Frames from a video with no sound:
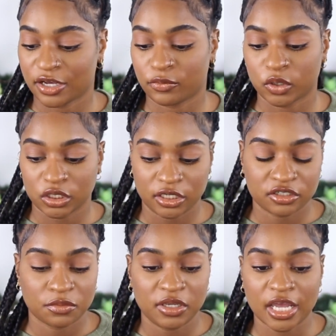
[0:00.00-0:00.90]
that were near
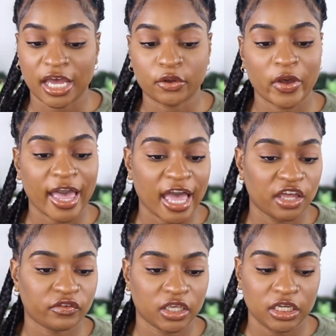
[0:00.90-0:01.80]
to me. I don't
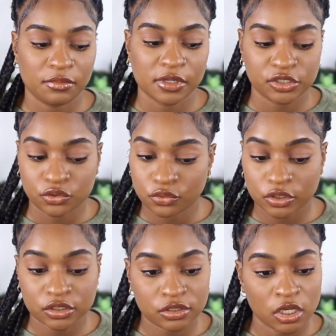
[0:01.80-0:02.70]
have any
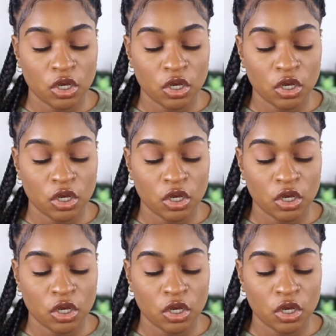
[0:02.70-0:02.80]
mentors